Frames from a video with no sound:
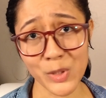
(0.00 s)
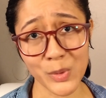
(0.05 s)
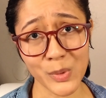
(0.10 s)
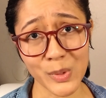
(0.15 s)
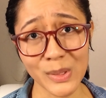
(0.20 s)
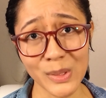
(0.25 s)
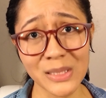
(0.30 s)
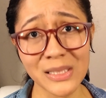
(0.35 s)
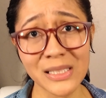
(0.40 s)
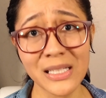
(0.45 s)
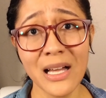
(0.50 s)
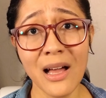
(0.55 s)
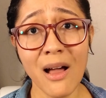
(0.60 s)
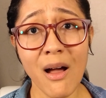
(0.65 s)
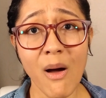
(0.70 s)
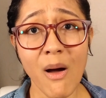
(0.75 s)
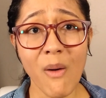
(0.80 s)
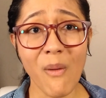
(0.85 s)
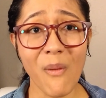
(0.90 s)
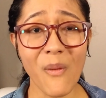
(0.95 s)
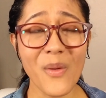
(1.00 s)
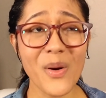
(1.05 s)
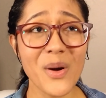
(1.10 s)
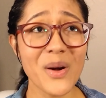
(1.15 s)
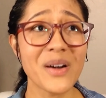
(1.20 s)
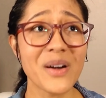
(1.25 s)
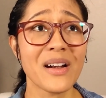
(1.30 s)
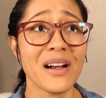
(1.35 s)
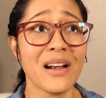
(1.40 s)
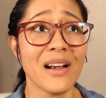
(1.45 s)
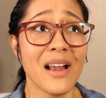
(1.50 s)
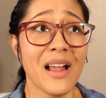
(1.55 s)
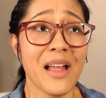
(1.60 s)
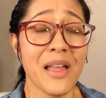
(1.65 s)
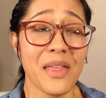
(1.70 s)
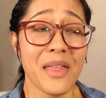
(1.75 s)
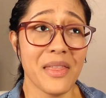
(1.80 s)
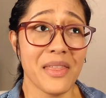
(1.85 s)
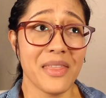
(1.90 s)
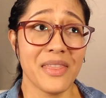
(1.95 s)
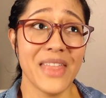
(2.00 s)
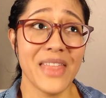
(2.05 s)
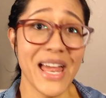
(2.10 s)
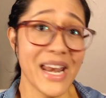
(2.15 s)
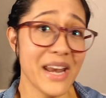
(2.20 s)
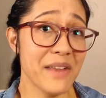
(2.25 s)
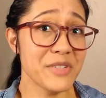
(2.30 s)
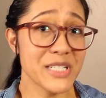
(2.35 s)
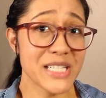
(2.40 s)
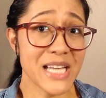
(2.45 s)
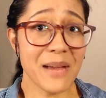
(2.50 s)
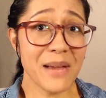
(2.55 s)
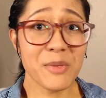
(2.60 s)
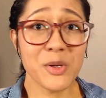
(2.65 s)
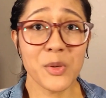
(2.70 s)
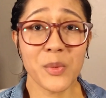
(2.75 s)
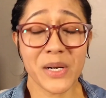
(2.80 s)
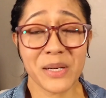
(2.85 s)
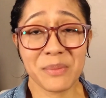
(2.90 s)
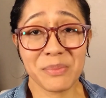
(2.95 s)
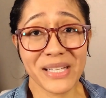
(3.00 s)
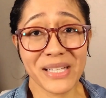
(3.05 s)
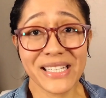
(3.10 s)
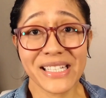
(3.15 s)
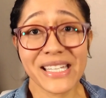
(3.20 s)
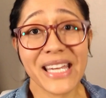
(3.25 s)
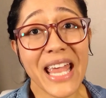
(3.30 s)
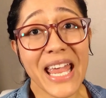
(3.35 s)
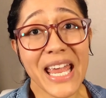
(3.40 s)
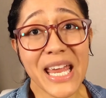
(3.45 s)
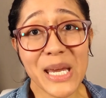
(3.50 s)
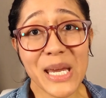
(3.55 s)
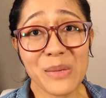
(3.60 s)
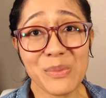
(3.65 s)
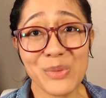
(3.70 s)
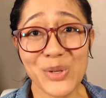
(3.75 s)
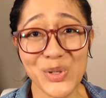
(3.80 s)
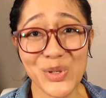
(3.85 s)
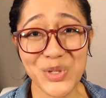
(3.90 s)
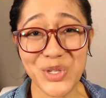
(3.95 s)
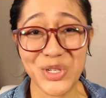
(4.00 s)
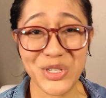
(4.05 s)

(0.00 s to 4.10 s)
duel, or that every time you want to play a game you